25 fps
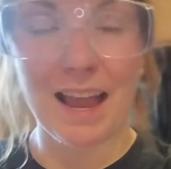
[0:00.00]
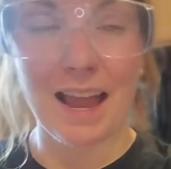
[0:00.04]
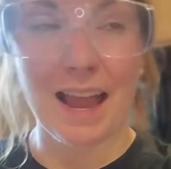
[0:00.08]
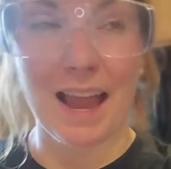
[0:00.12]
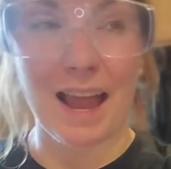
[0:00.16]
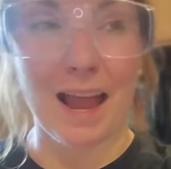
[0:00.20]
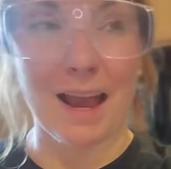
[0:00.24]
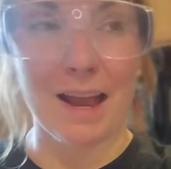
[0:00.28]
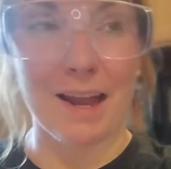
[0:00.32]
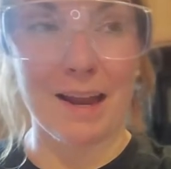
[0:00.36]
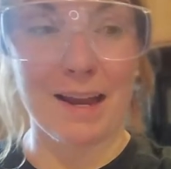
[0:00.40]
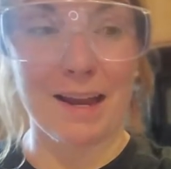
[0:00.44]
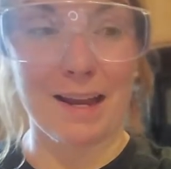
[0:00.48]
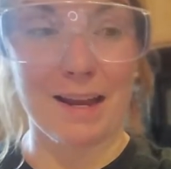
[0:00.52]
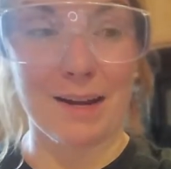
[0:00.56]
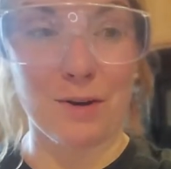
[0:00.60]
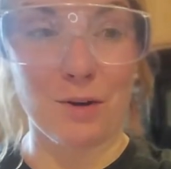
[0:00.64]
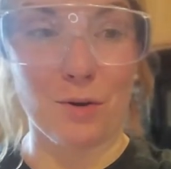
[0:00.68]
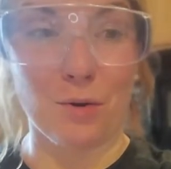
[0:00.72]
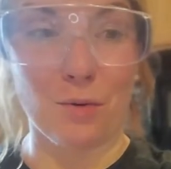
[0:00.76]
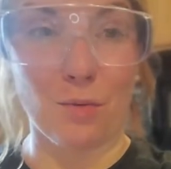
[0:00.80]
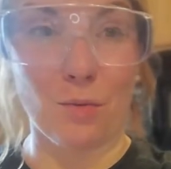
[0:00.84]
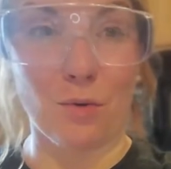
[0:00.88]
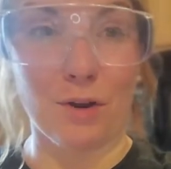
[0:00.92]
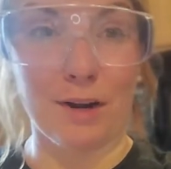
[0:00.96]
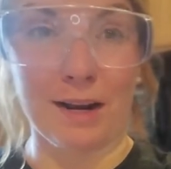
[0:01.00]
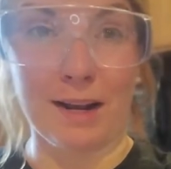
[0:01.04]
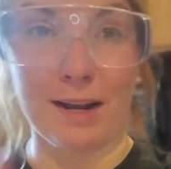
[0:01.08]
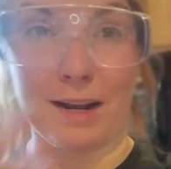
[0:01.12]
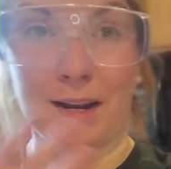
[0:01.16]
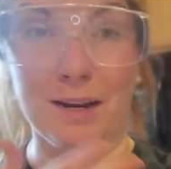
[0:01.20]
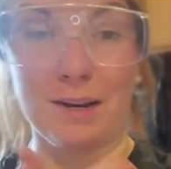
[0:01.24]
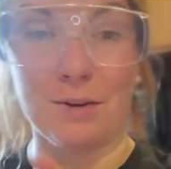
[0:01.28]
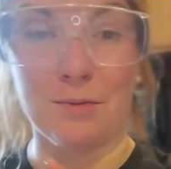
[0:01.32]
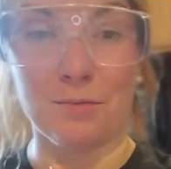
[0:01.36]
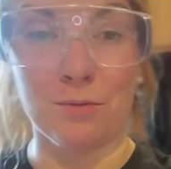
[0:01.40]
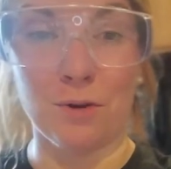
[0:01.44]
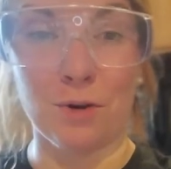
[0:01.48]
And when
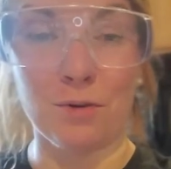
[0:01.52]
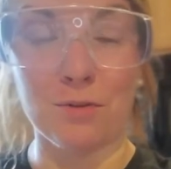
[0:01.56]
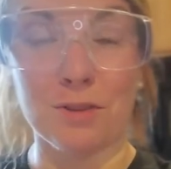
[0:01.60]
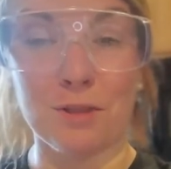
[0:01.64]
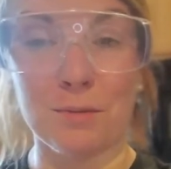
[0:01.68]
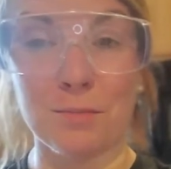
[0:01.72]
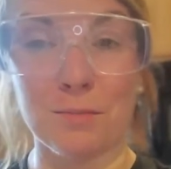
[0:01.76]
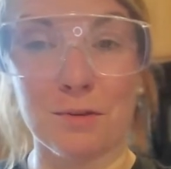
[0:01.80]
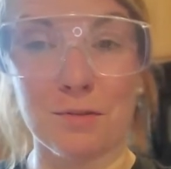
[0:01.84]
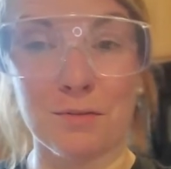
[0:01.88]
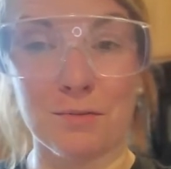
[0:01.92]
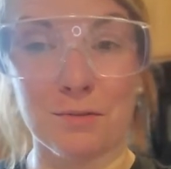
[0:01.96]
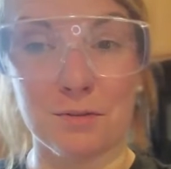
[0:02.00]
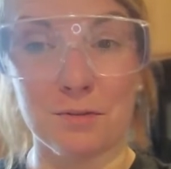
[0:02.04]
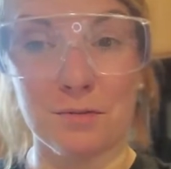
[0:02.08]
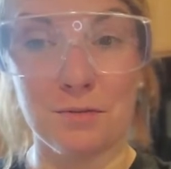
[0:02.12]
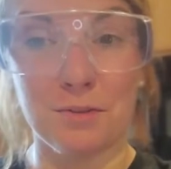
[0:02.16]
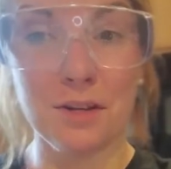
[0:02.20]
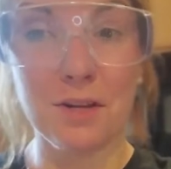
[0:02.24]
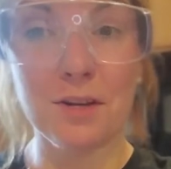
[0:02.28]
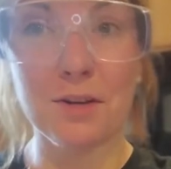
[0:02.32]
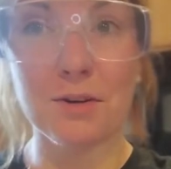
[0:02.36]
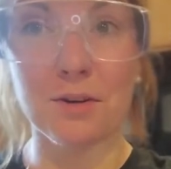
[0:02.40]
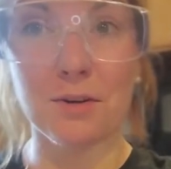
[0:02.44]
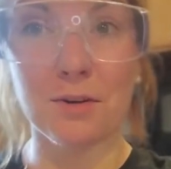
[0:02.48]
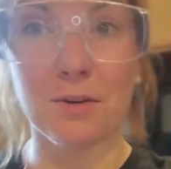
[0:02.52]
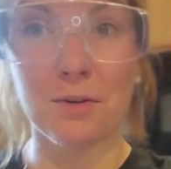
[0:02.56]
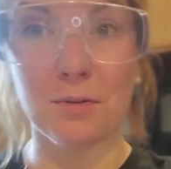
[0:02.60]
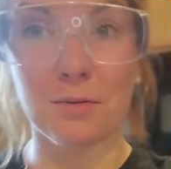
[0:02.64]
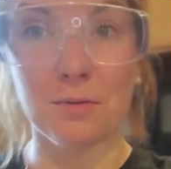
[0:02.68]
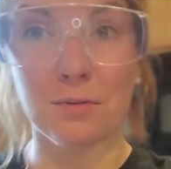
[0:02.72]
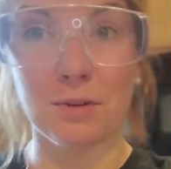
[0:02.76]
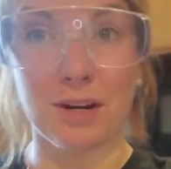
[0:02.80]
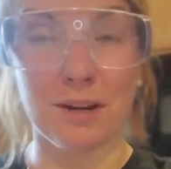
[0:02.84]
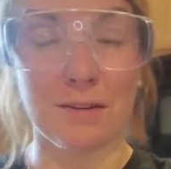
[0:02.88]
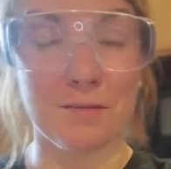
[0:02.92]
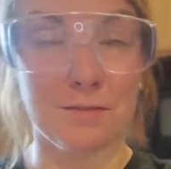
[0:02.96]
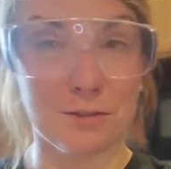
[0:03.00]
I wrote them a review,
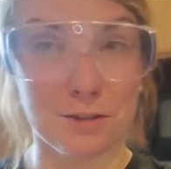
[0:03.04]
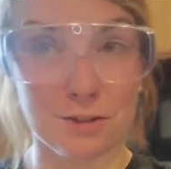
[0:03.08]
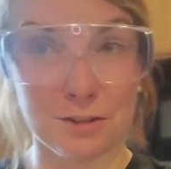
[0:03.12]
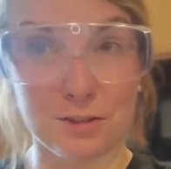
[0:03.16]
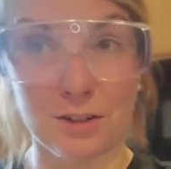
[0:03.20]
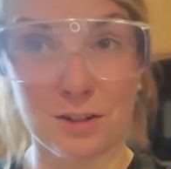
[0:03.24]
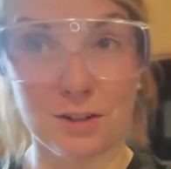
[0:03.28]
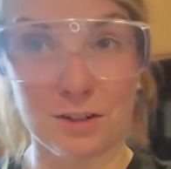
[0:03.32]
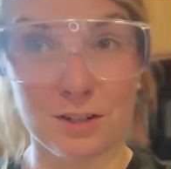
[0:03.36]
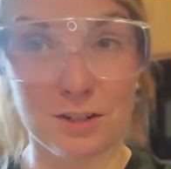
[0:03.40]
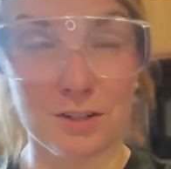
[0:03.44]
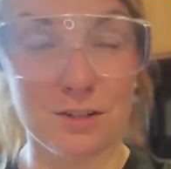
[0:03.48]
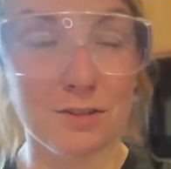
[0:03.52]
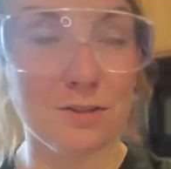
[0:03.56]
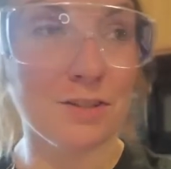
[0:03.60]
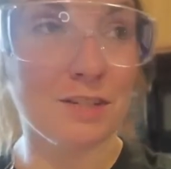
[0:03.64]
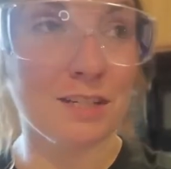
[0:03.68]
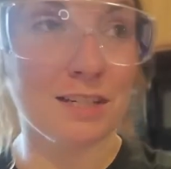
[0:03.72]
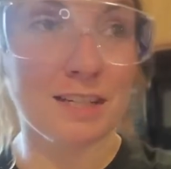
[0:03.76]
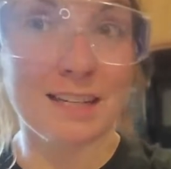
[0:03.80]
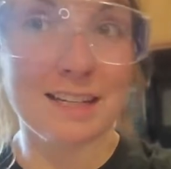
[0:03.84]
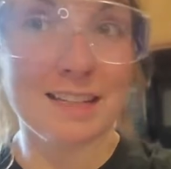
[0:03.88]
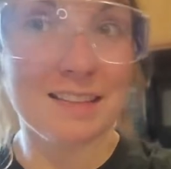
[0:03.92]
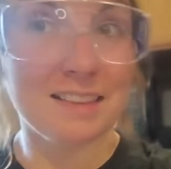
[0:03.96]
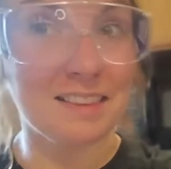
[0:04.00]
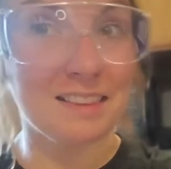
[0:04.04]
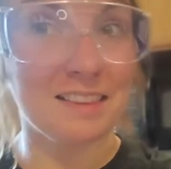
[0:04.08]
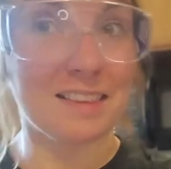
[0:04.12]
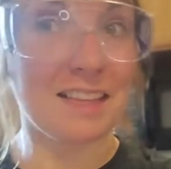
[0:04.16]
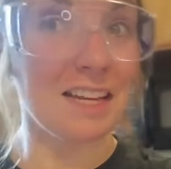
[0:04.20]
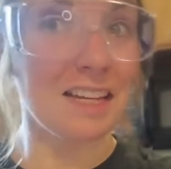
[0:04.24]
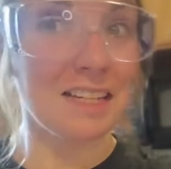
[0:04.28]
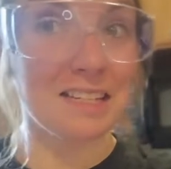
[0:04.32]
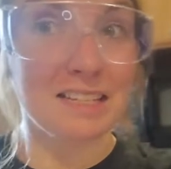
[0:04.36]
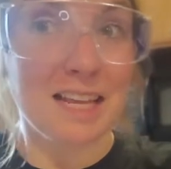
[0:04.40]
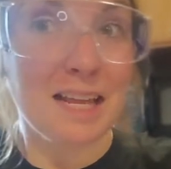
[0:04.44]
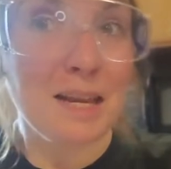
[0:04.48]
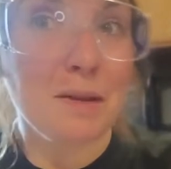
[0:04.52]
when I first started using it, they
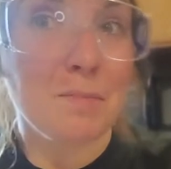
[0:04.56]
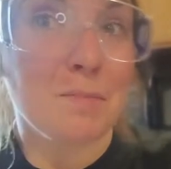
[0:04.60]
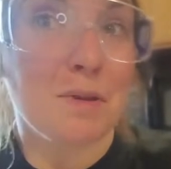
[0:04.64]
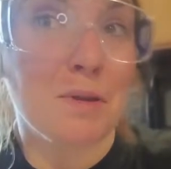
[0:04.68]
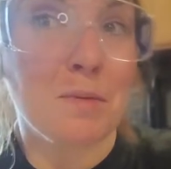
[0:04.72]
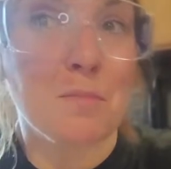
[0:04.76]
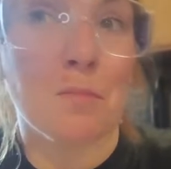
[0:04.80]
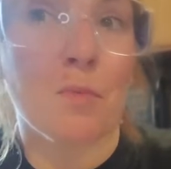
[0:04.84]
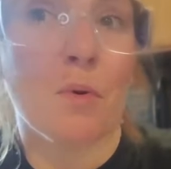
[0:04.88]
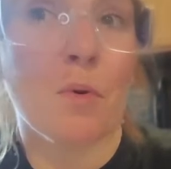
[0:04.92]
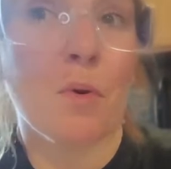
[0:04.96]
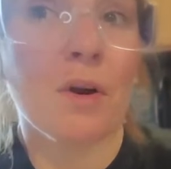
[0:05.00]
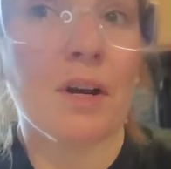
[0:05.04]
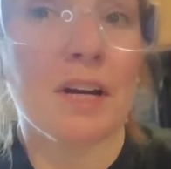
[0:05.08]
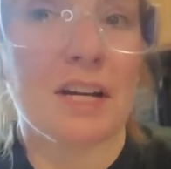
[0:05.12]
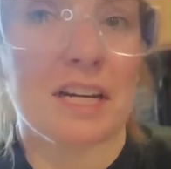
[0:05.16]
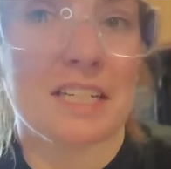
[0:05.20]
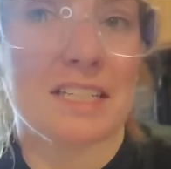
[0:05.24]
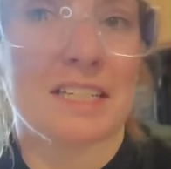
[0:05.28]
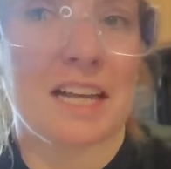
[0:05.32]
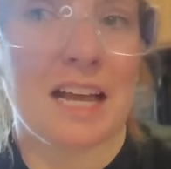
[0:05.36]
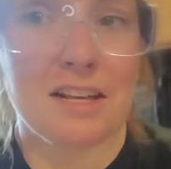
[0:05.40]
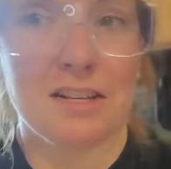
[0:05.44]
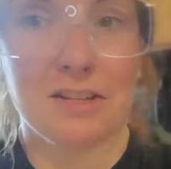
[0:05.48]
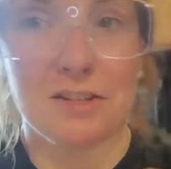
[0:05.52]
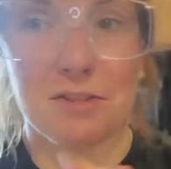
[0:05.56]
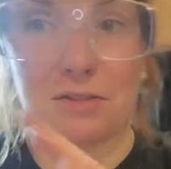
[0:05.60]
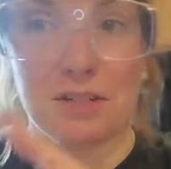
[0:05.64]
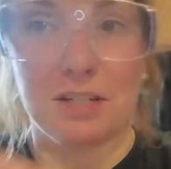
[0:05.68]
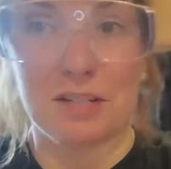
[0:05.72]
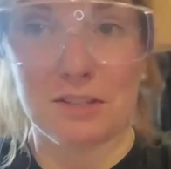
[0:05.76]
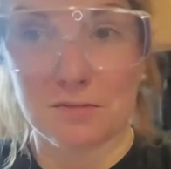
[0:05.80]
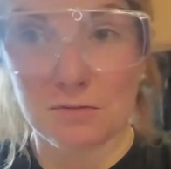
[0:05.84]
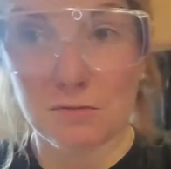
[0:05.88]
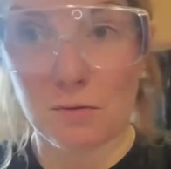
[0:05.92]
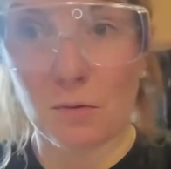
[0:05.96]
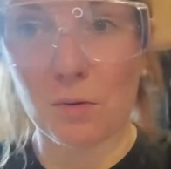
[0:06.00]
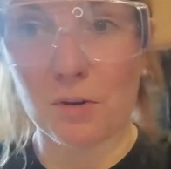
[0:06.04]
sent me more accessories
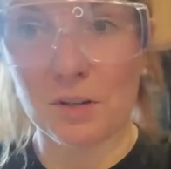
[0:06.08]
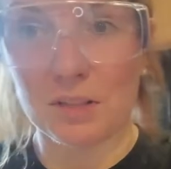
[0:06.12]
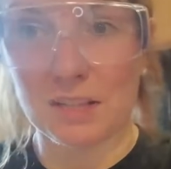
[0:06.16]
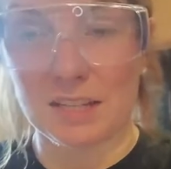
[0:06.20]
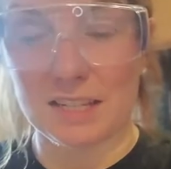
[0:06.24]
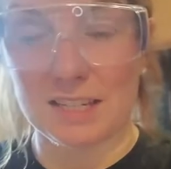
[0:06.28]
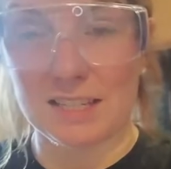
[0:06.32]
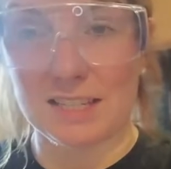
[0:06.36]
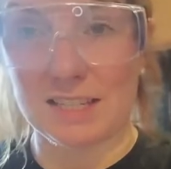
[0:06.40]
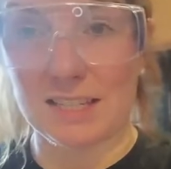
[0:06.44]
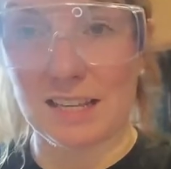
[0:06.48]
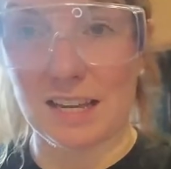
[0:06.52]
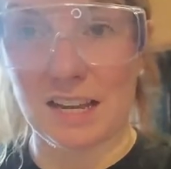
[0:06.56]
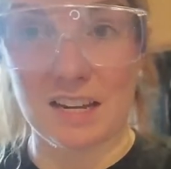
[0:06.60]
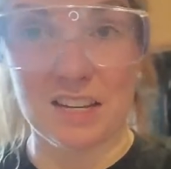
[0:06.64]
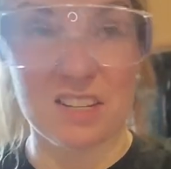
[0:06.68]
for this thing.